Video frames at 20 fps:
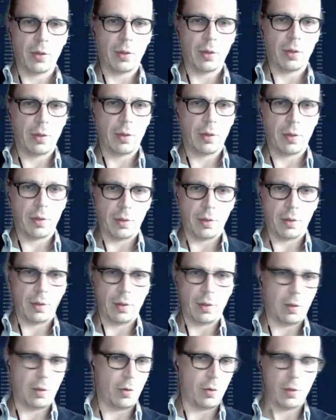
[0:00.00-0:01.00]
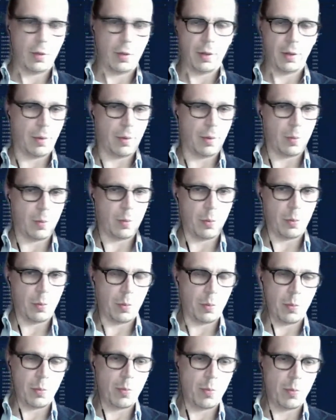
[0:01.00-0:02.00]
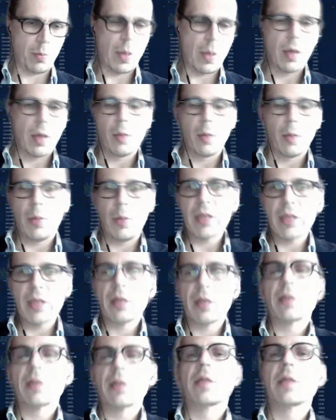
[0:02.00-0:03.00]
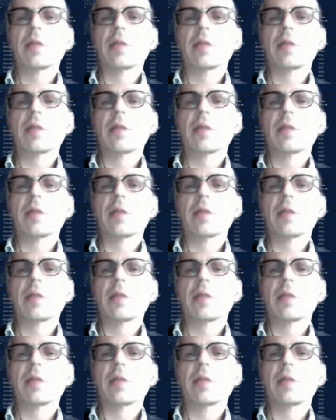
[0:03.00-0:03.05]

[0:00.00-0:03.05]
it on a, basically